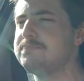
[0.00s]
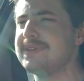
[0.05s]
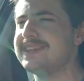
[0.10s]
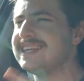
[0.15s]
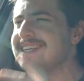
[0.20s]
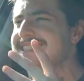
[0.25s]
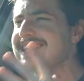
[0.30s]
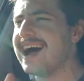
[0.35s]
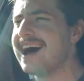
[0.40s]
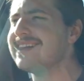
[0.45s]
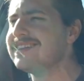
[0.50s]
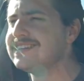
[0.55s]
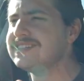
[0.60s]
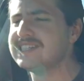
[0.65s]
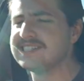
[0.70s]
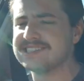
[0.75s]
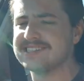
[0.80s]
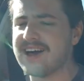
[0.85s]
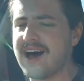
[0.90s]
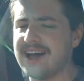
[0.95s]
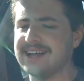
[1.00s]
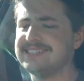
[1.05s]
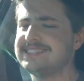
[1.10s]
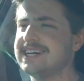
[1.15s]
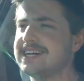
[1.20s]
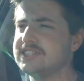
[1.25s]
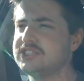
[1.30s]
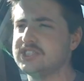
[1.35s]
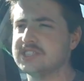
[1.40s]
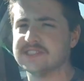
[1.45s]
but there's other design
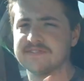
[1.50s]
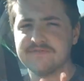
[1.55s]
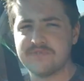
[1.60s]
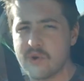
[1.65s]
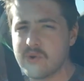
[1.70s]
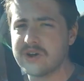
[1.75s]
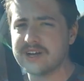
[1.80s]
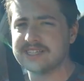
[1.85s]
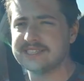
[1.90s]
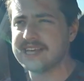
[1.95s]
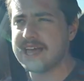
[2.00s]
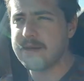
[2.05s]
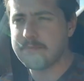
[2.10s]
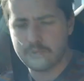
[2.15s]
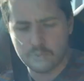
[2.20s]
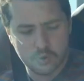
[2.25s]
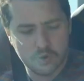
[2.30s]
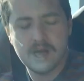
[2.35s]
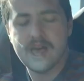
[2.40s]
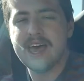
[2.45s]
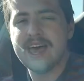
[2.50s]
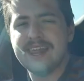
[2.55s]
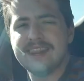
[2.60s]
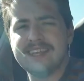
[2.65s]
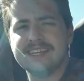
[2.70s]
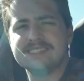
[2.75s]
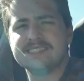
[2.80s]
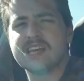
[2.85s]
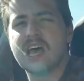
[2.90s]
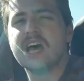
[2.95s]
touches. For example,
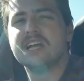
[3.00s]
this